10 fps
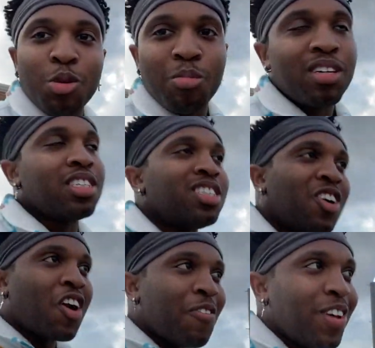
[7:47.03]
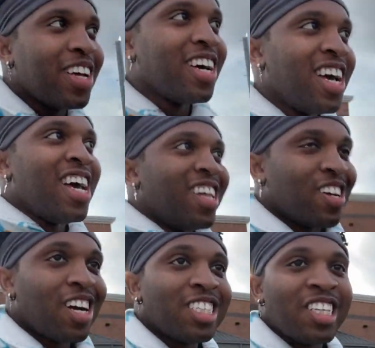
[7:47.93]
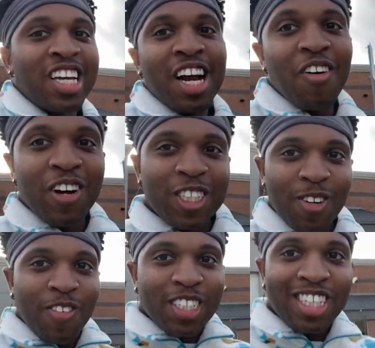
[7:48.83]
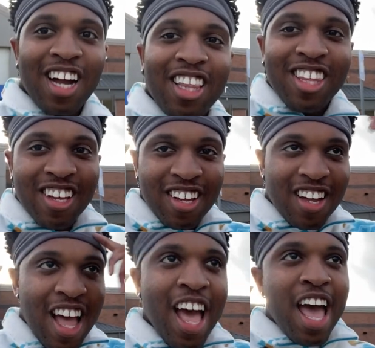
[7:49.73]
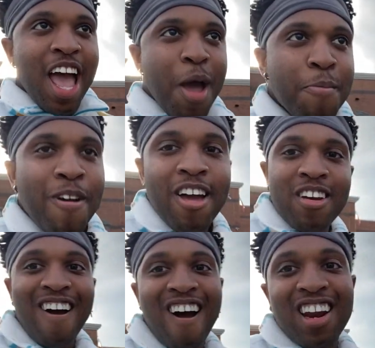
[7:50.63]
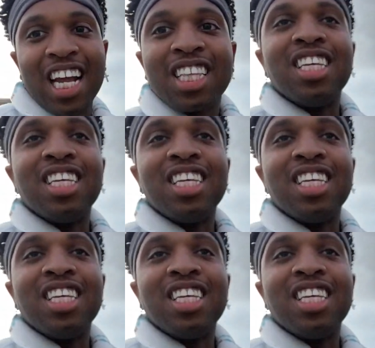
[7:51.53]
too much, you know what I mean? Like I stand out way too much. I got the headband on, I got